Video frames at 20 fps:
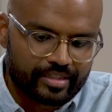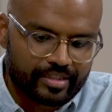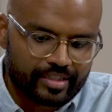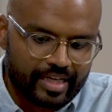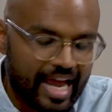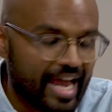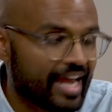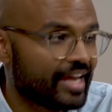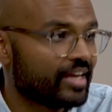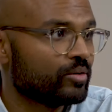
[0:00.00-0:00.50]
the
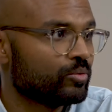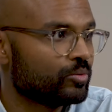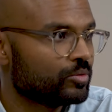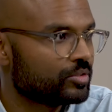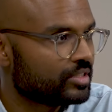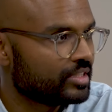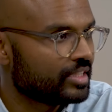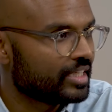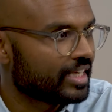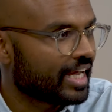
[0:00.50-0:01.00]
angles
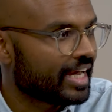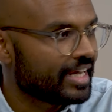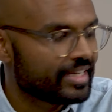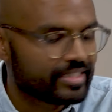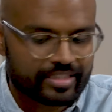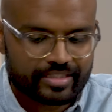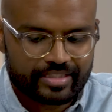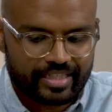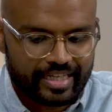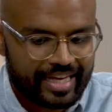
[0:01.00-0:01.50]
to the
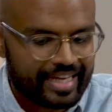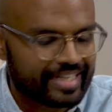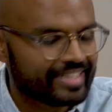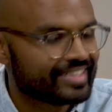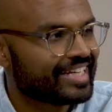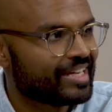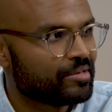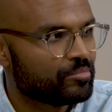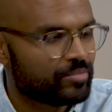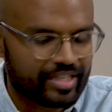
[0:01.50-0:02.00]
cases, again,
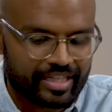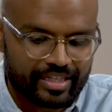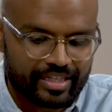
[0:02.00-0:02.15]
same thing.